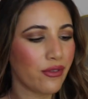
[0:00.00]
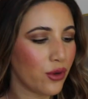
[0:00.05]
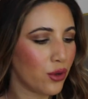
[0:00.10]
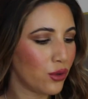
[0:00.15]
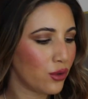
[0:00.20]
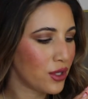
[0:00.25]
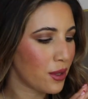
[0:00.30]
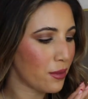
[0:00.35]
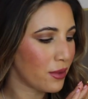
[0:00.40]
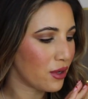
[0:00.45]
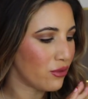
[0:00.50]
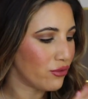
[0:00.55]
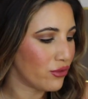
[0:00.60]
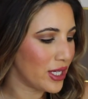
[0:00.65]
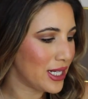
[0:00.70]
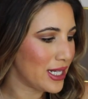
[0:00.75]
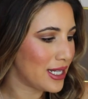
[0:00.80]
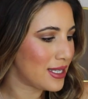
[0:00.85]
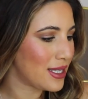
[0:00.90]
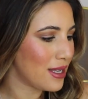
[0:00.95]
for something
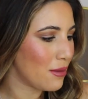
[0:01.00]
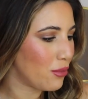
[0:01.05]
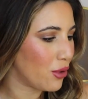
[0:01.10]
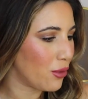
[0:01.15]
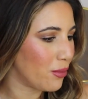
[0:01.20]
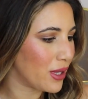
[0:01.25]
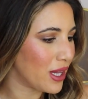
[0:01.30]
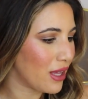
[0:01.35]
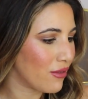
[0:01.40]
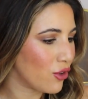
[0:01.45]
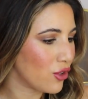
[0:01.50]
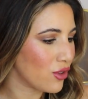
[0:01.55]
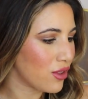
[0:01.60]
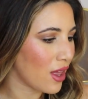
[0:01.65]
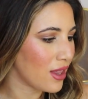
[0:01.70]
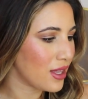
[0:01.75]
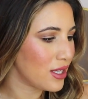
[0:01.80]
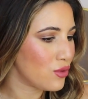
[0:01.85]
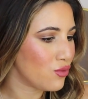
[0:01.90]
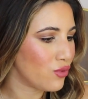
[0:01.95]
really simple, but they've got
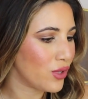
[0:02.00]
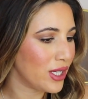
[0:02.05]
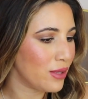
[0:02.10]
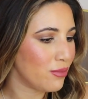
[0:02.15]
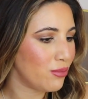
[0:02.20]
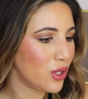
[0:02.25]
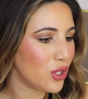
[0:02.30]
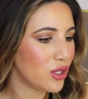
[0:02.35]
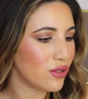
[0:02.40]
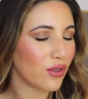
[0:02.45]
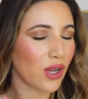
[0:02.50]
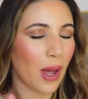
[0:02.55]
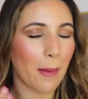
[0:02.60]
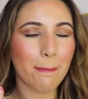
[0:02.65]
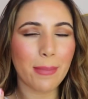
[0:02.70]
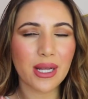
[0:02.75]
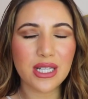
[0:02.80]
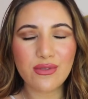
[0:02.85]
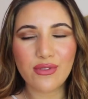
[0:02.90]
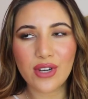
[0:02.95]
like these really beautiful
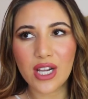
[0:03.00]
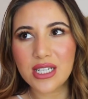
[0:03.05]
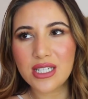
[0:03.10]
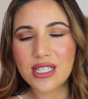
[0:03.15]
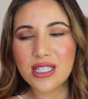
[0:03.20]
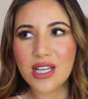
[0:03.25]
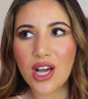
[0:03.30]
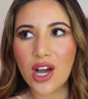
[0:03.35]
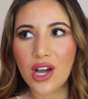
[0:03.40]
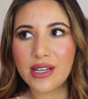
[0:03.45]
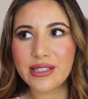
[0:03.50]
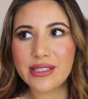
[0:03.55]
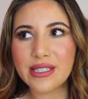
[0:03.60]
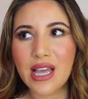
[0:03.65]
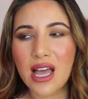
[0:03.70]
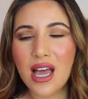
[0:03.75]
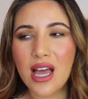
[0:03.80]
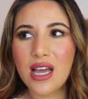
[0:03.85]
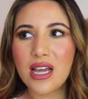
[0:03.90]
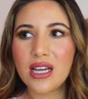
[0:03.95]
like butterfly designs,